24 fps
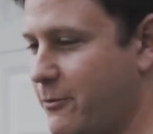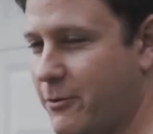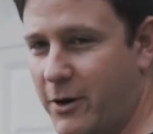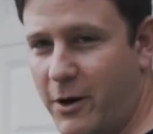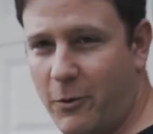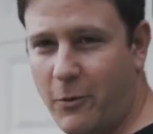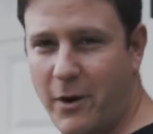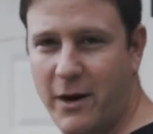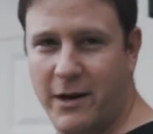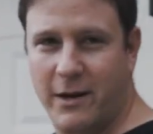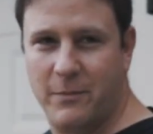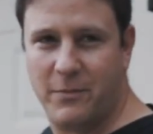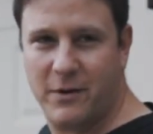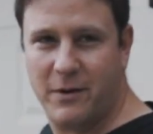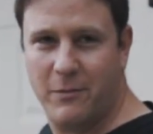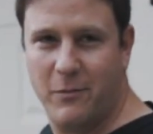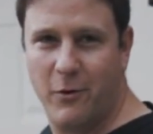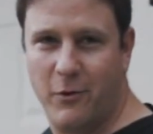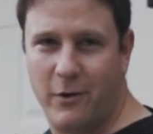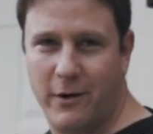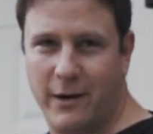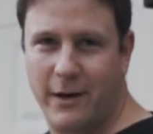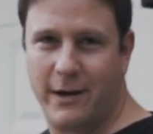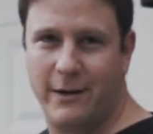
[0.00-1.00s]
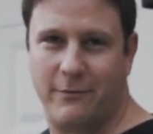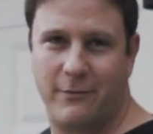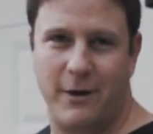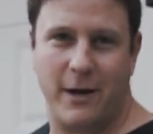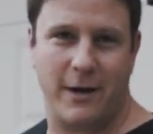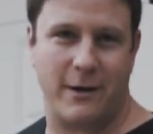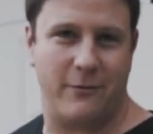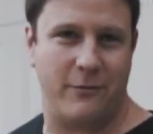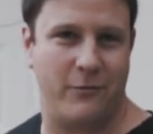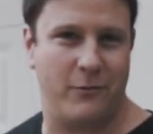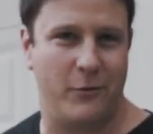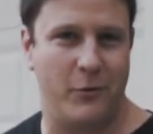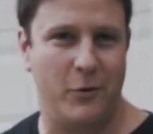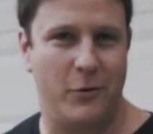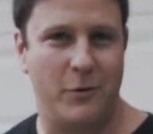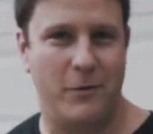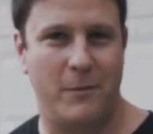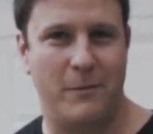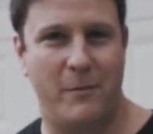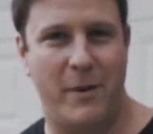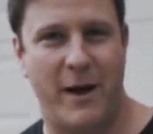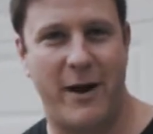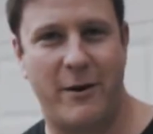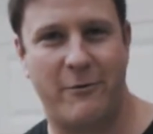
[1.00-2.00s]
when I wake up in the morning, I've got a full
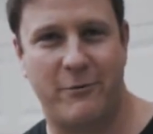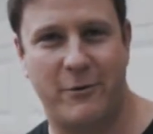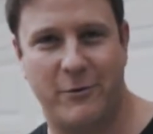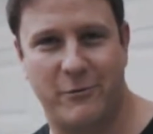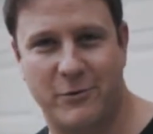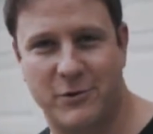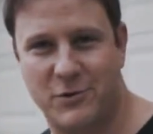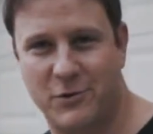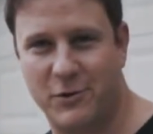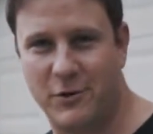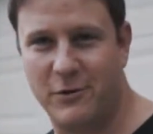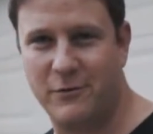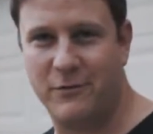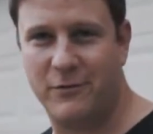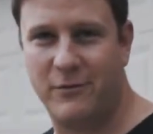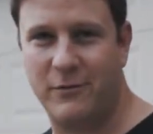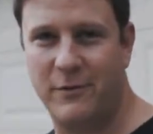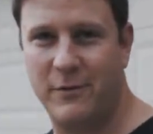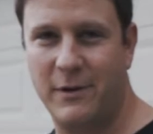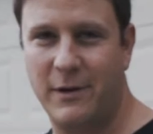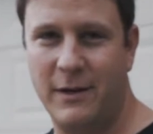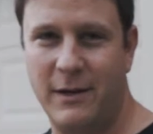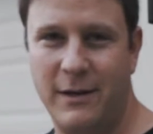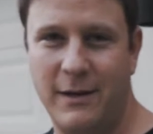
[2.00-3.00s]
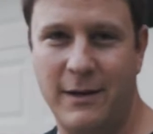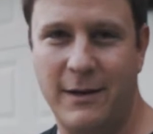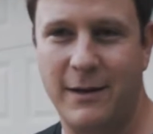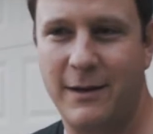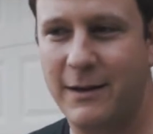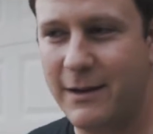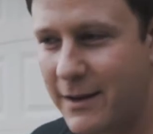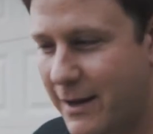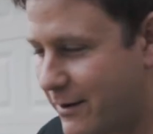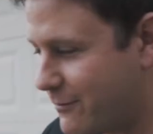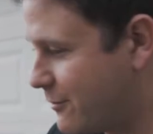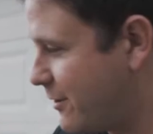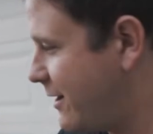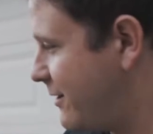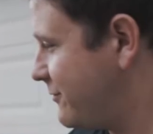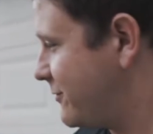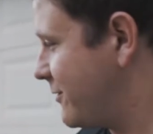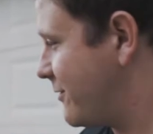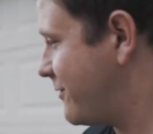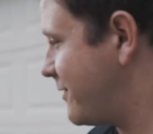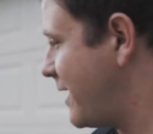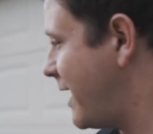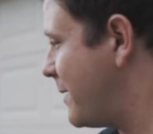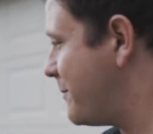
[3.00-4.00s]
battery reserve. Never have
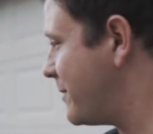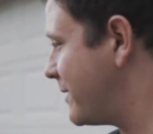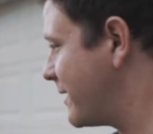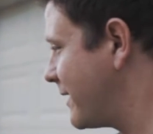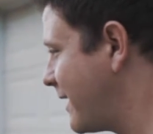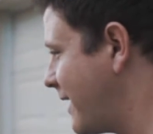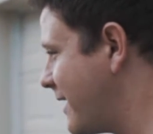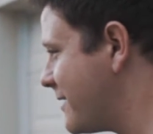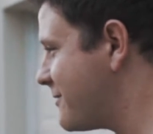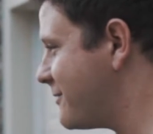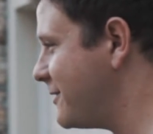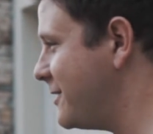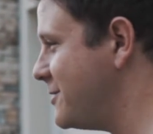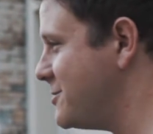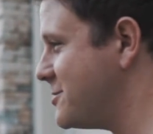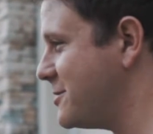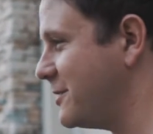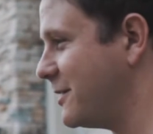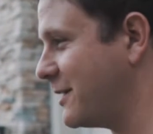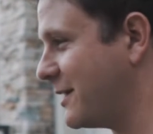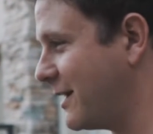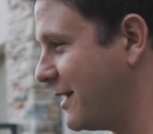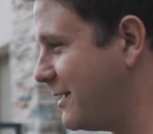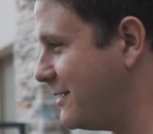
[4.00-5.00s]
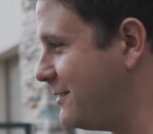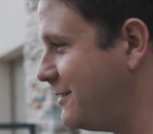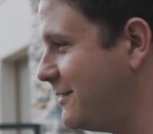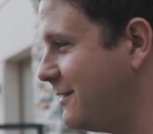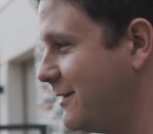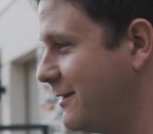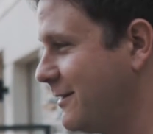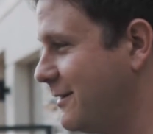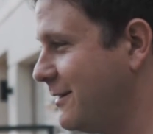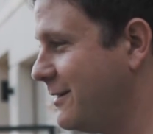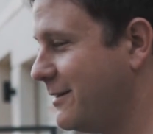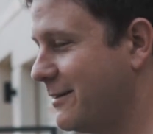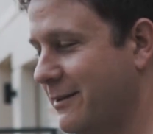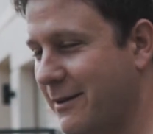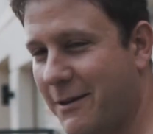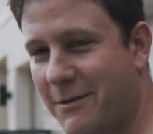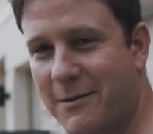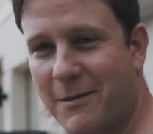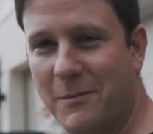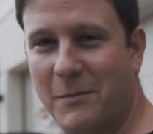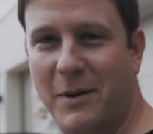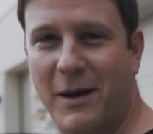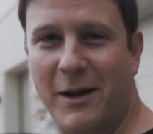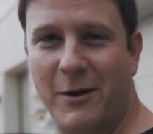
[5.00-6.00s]
to stop at a gas station again
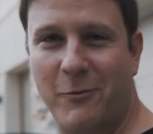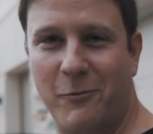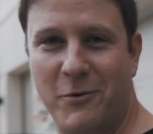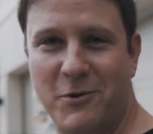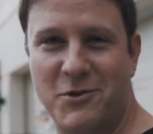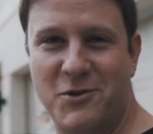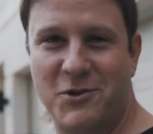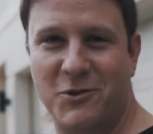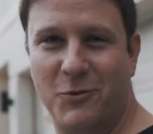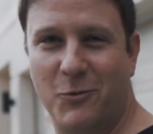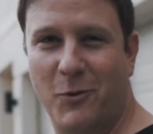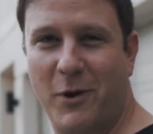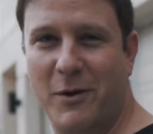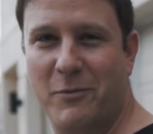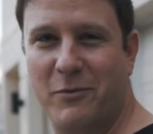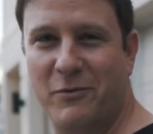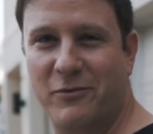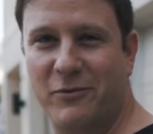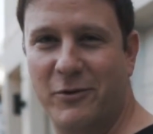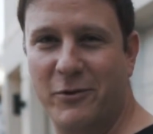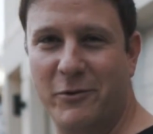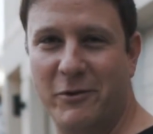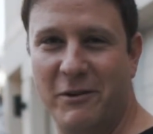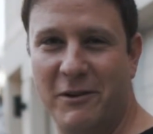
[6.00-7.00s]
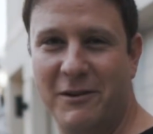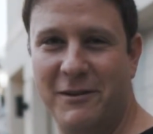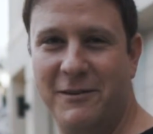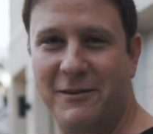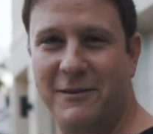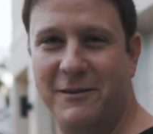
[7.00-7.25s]
unless I'm buying windshield wiper fluid.